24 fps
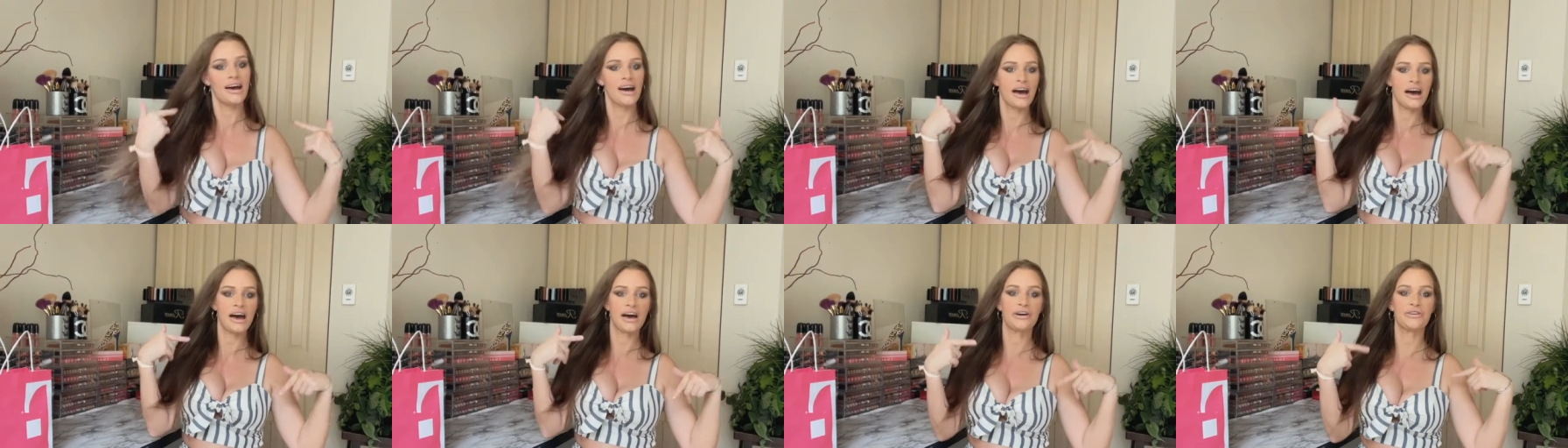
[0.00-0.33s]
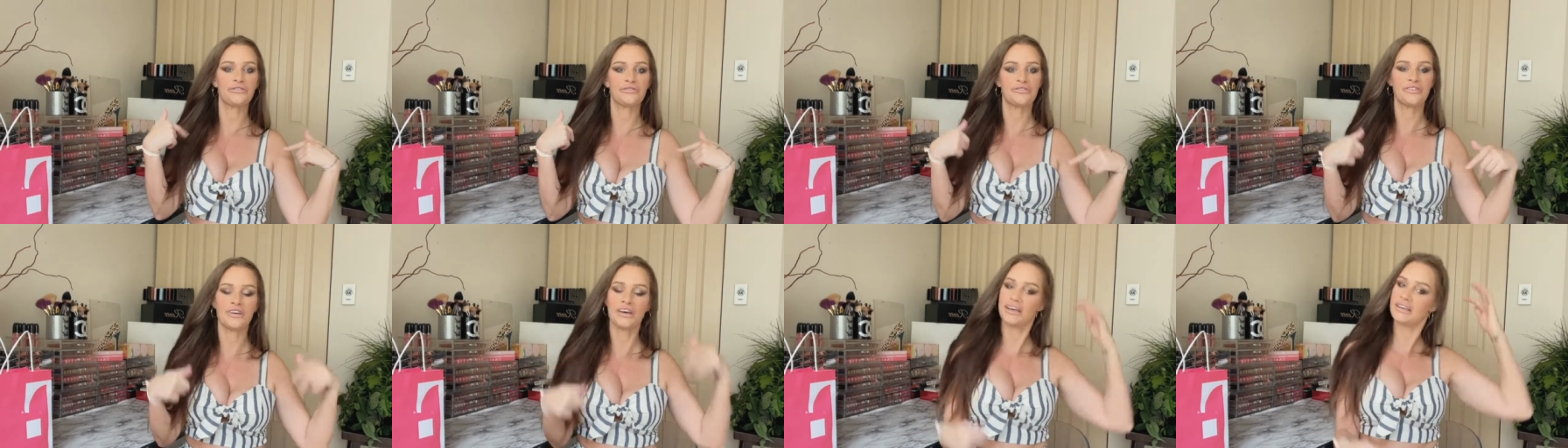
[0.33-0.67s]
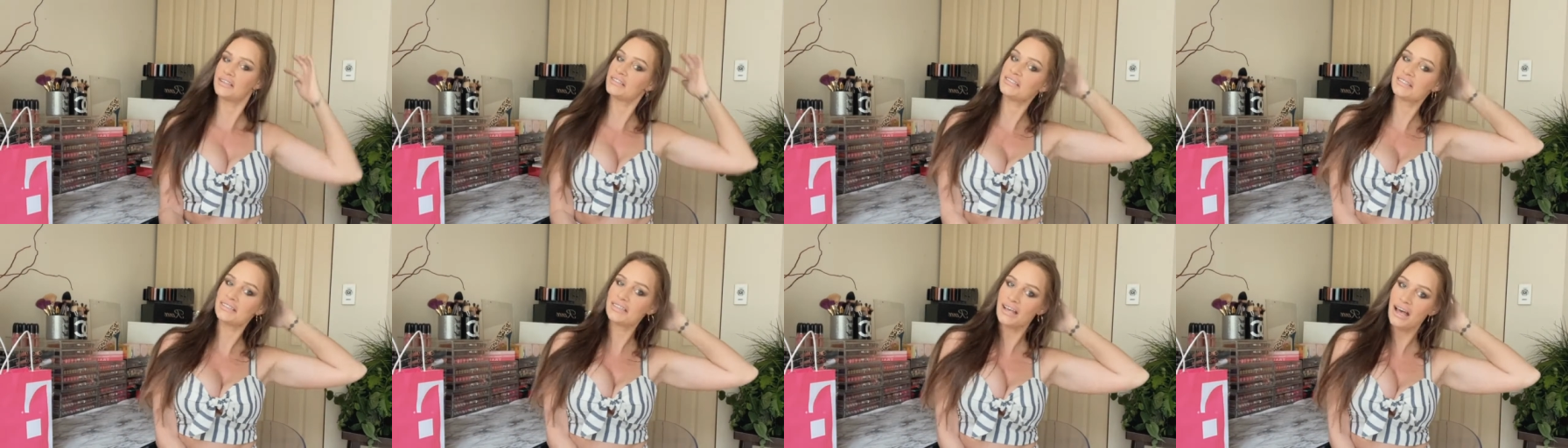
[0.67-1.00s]

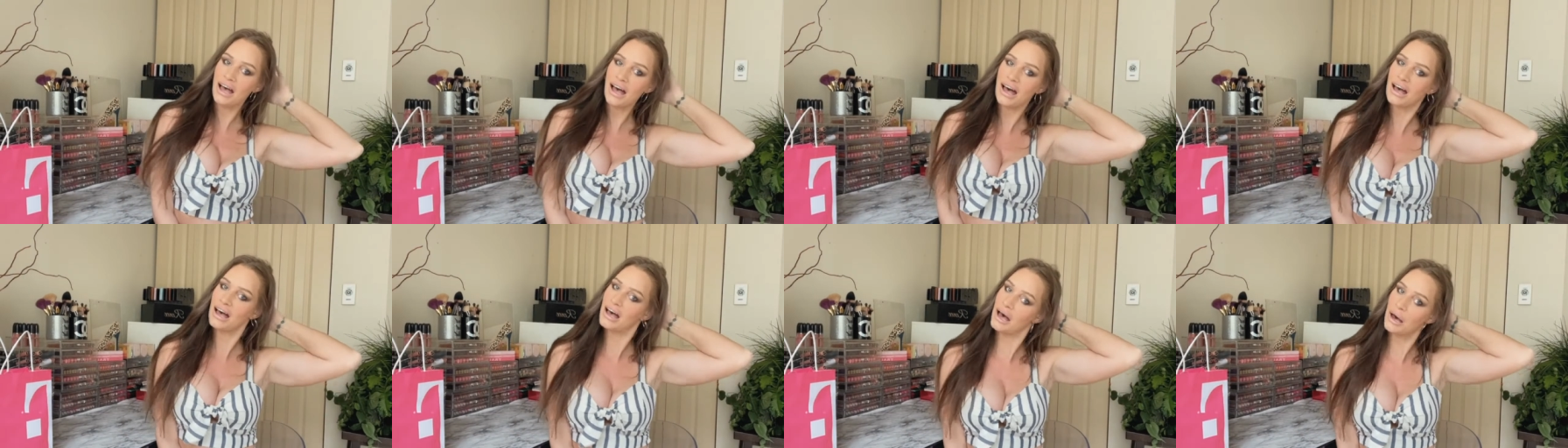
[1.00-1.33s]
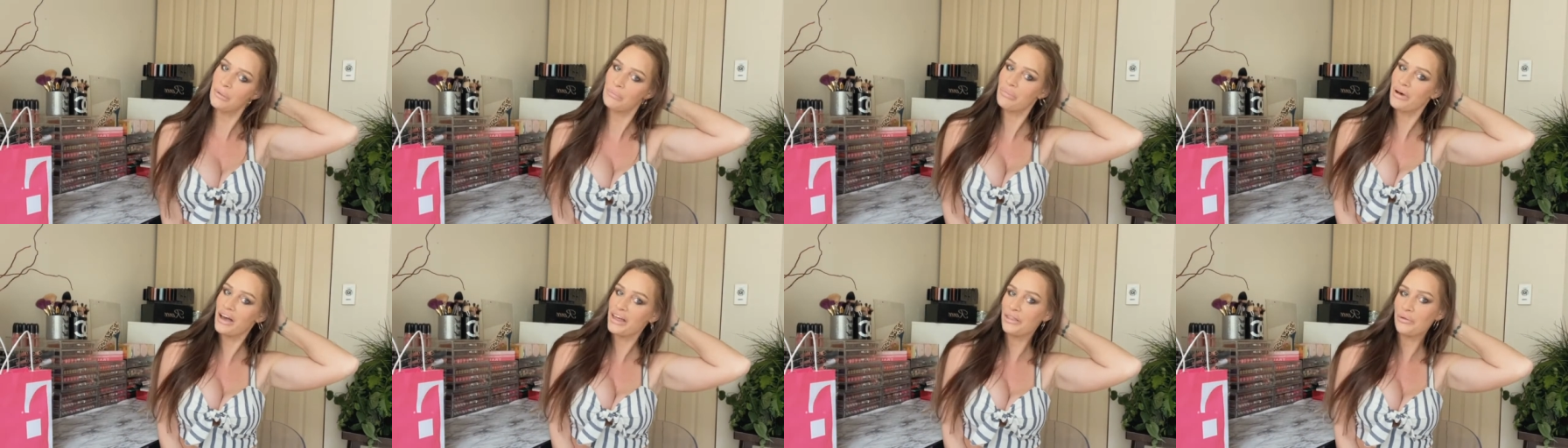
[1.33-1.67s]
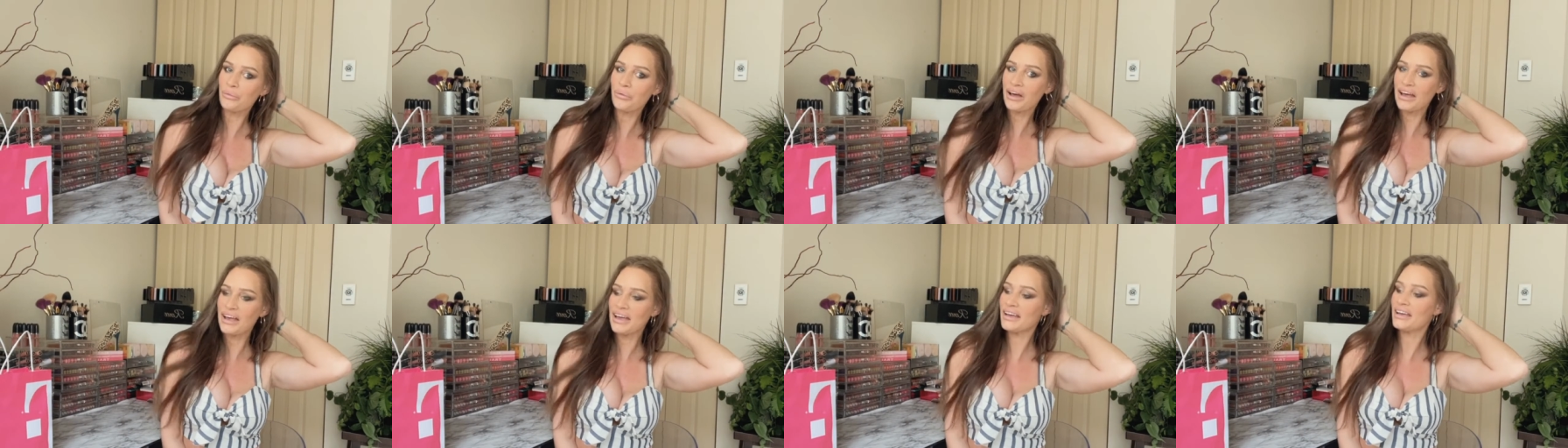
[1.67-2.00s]
outfit, by the
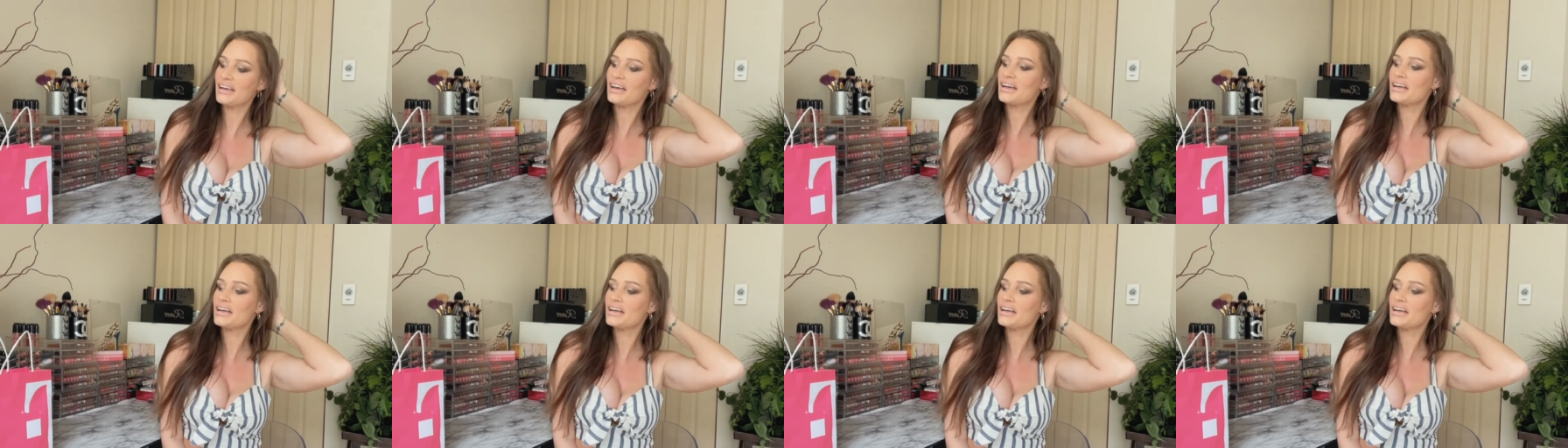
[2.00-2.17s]
way,